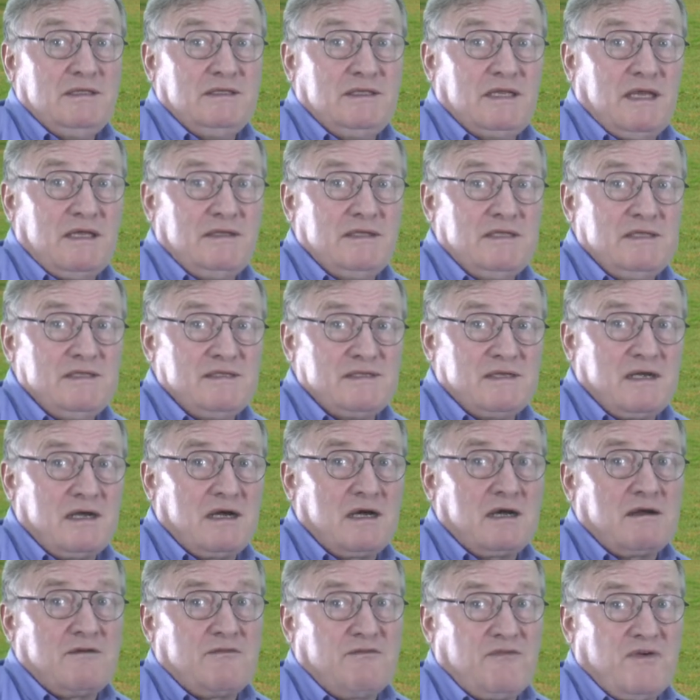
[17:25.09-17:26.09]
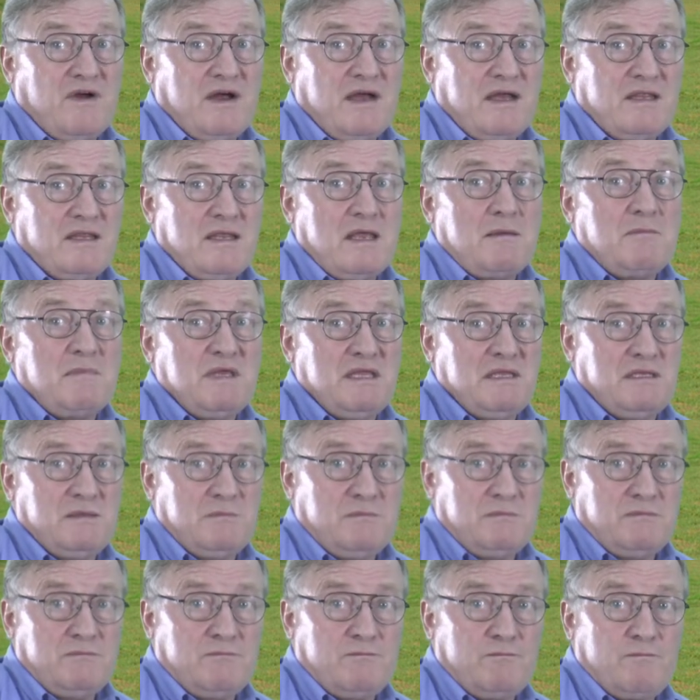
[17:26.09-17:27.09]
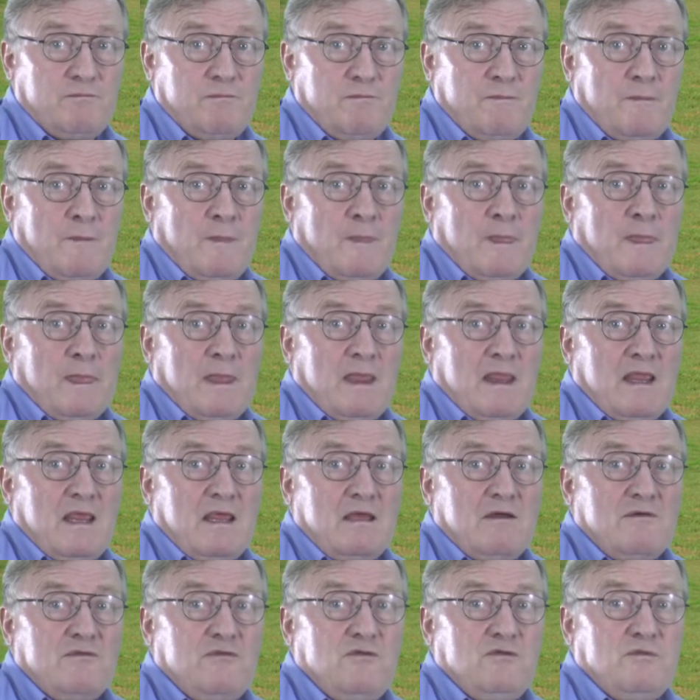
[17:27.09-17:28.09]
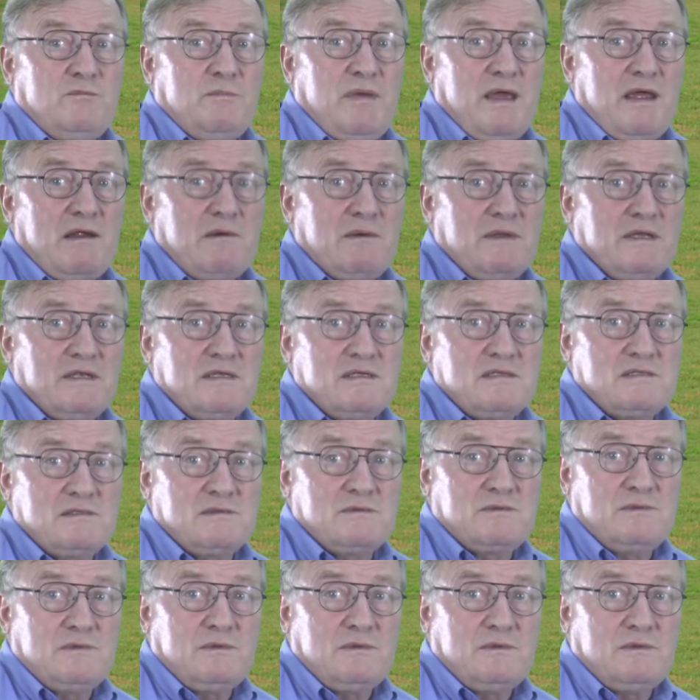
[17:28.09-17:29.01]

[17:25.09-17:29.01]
Tannins are fine, medium. Food pairings,